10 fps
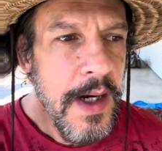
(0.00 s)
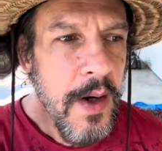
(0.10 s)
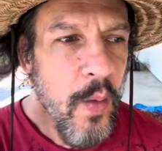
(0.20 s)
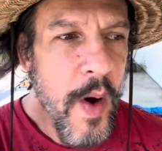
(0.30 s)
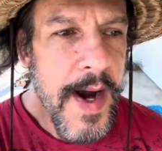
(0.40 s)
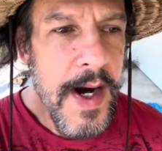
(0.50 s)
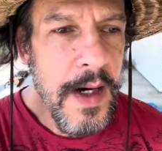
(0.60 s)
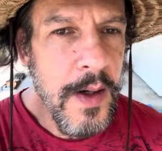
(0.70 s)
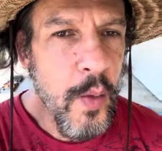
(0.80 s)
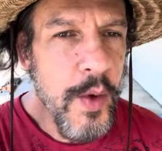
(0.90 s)

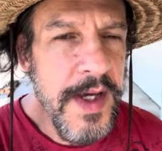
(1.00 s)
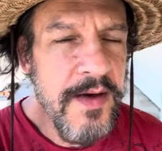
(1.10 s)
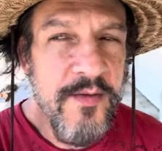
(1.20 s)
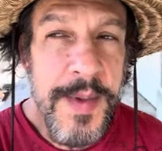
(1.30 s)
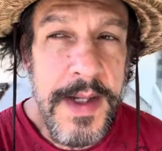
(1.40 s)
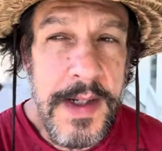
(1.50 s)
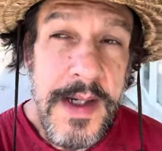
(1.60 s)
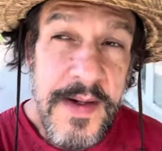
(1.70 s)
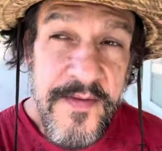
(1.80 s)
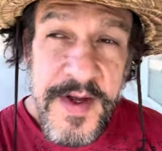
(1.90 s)
where we have been
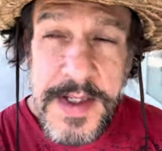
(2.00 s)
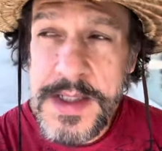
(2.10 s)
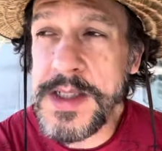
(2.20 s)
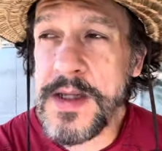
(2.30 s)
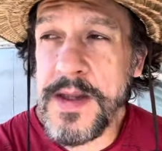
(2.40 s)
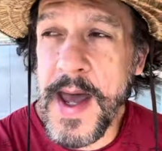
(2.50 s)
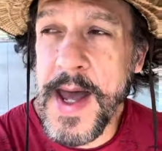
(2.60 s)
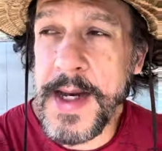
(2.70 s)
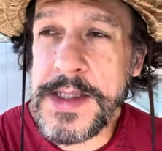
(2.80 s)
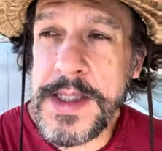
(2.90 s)
convinced
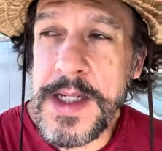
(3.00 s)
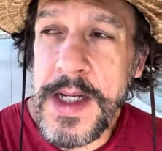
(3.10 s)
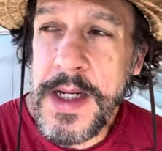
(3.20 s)
that